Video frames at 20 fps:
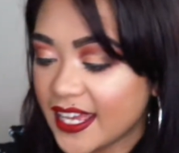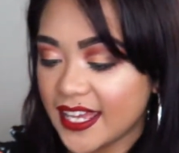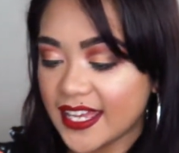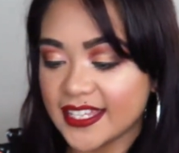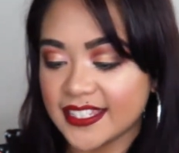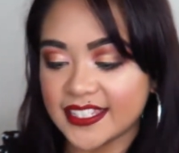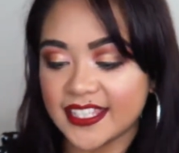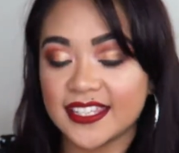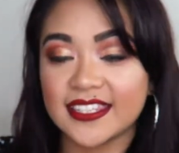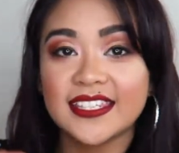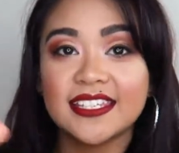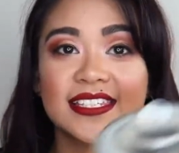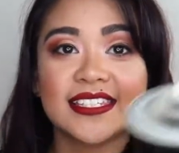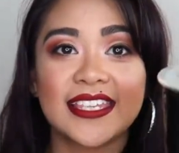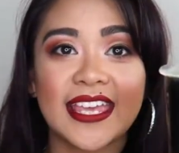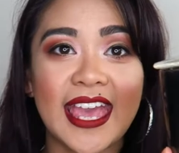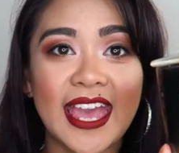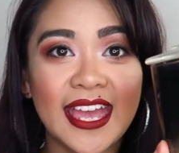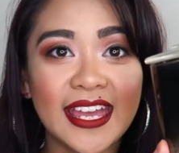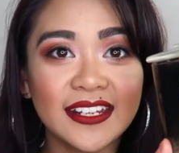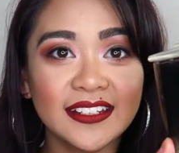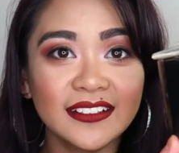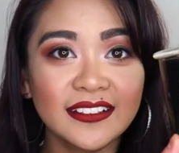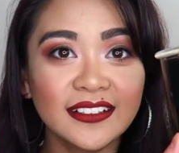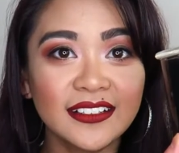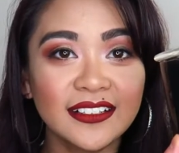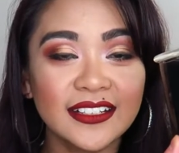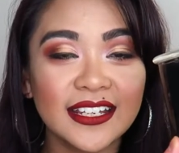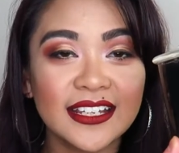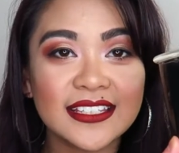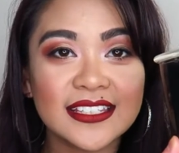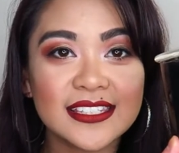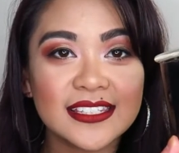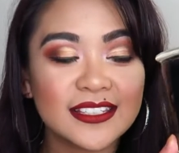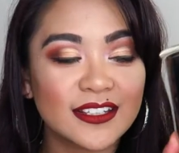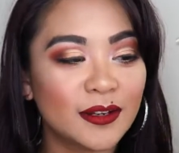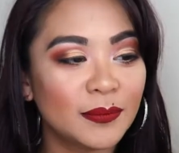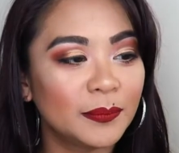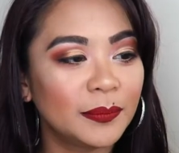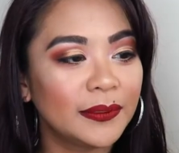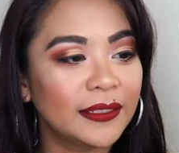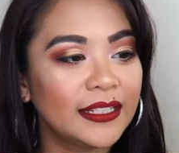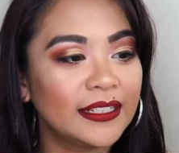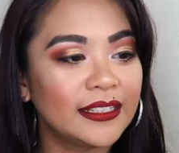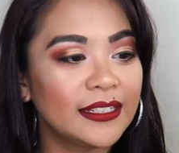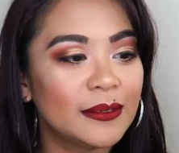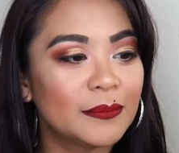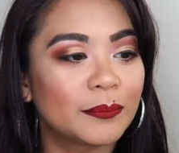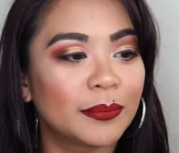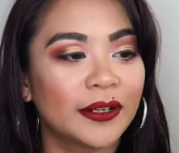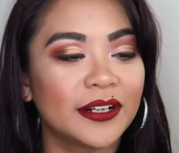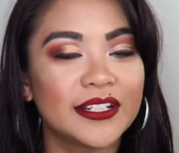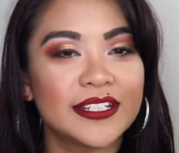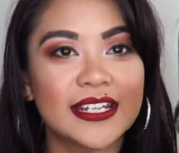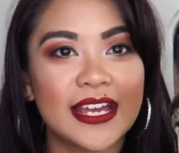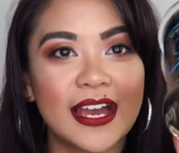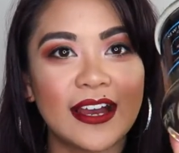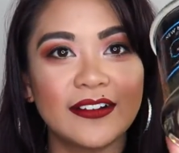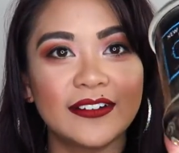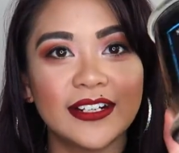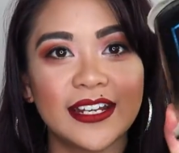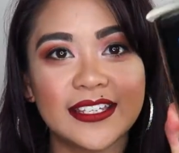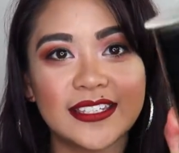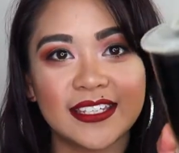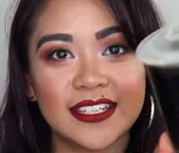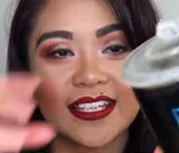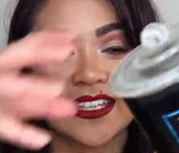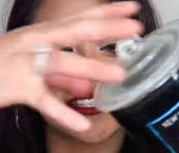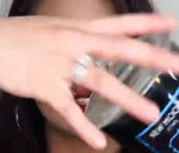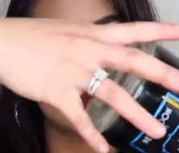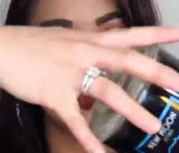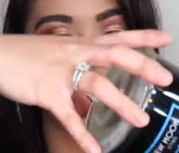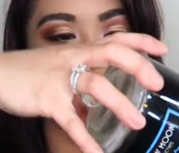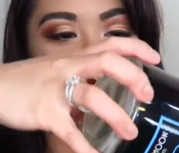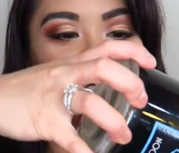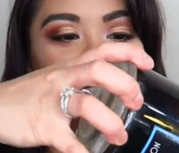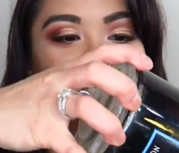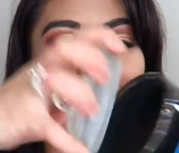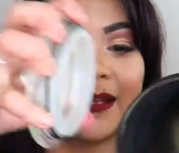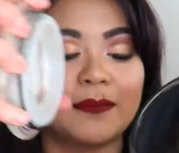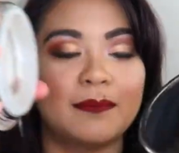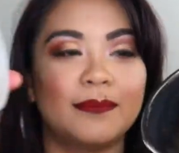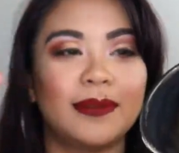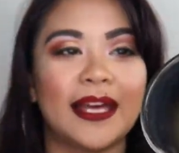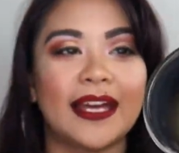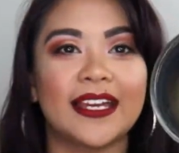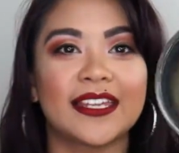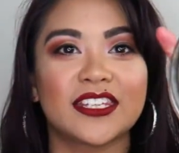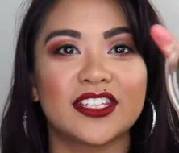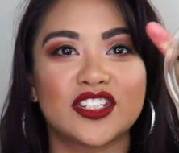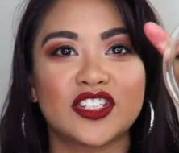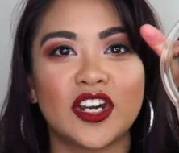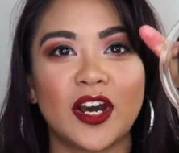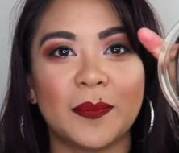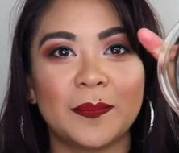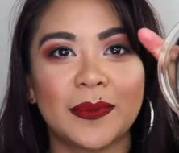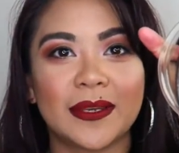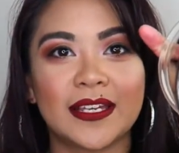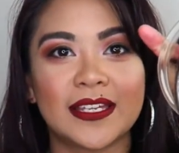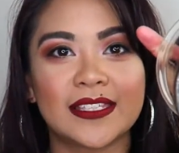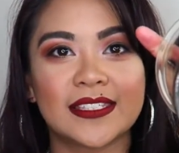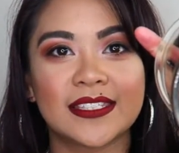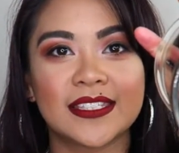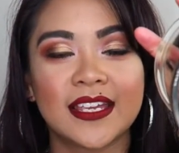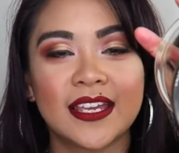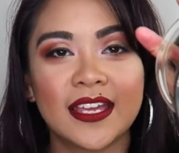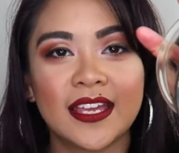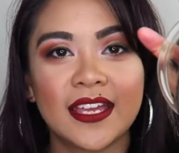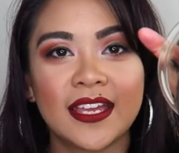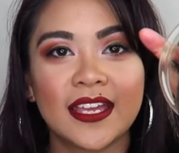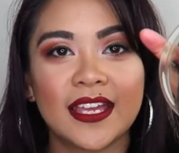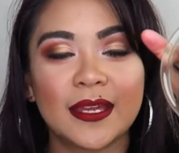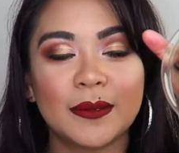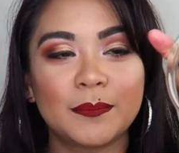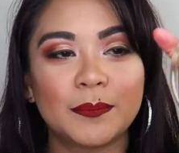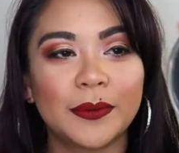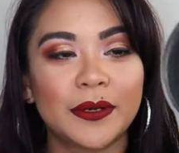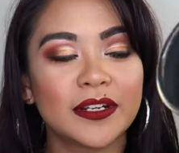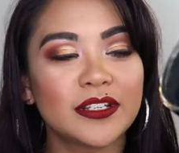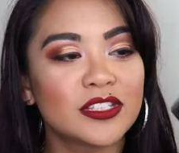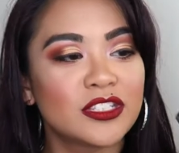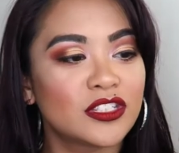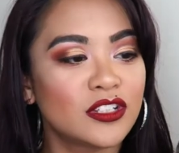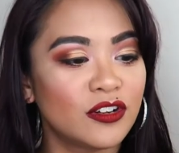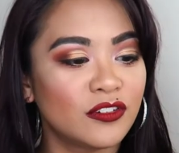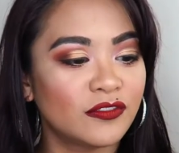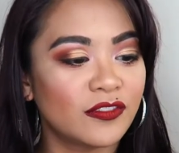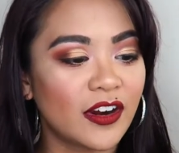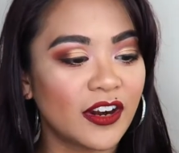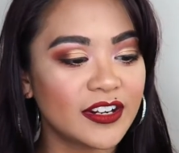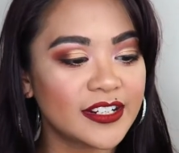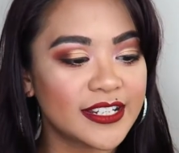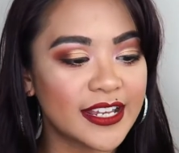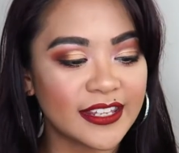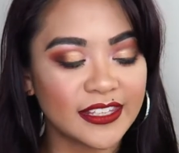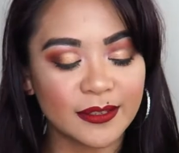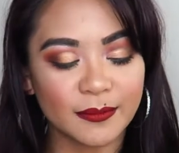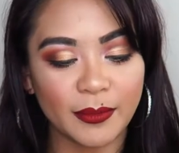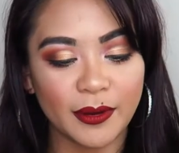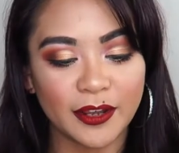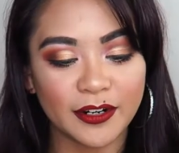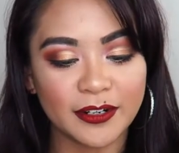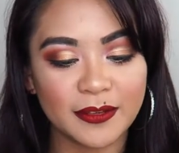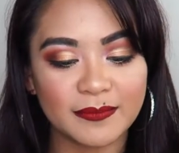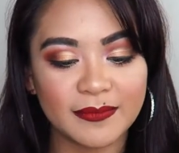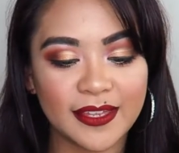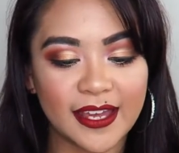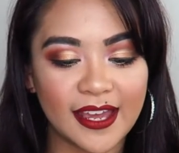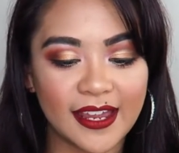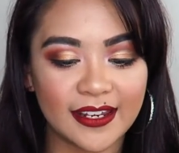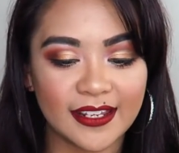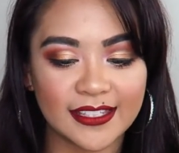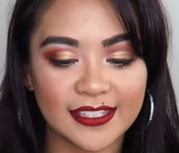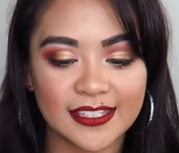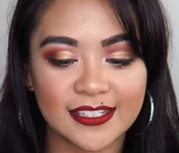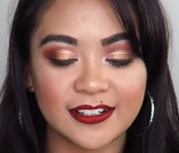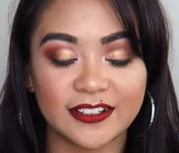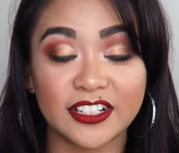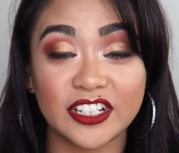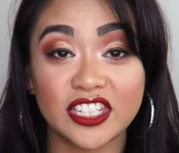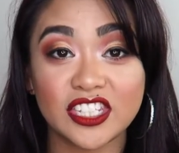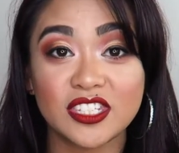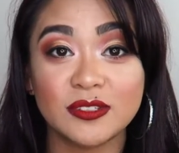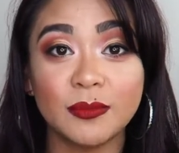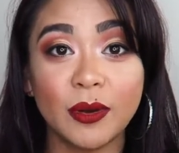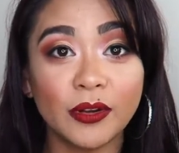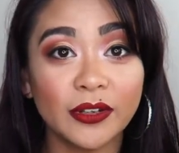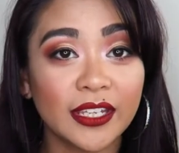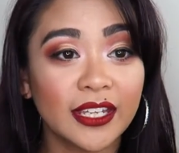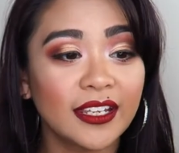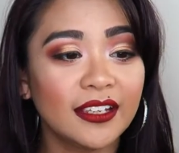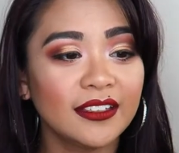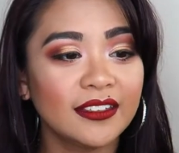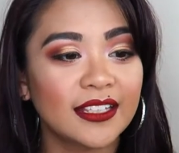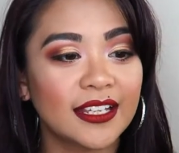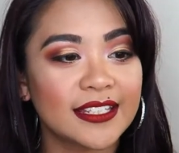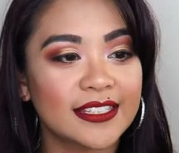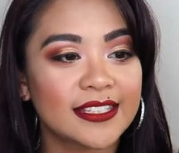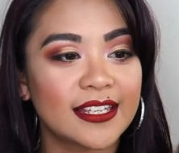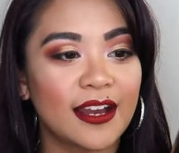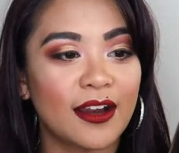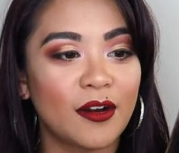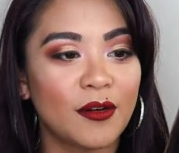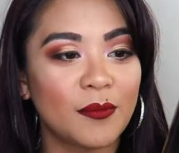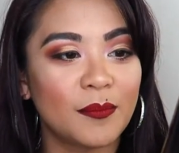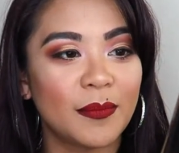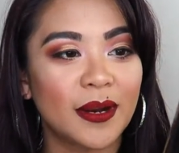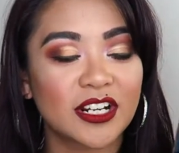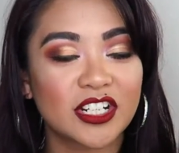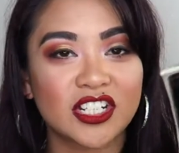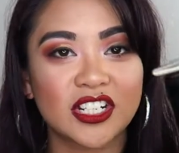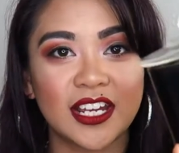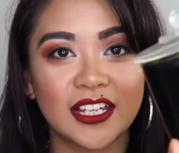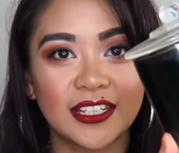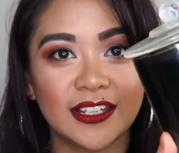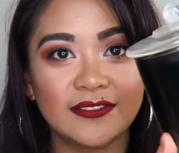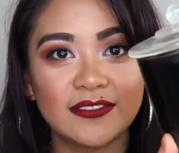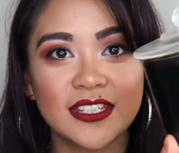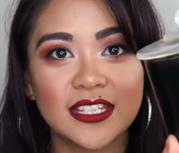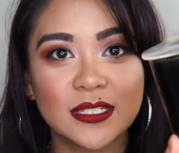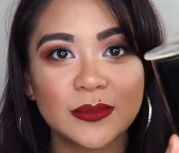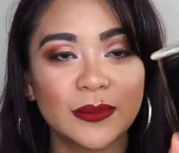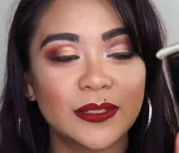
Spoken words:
is this candle. It's completely burnt out. As you can see, it's like black at the top because it burned so far down the bottom that it started smoking. That's how much I love this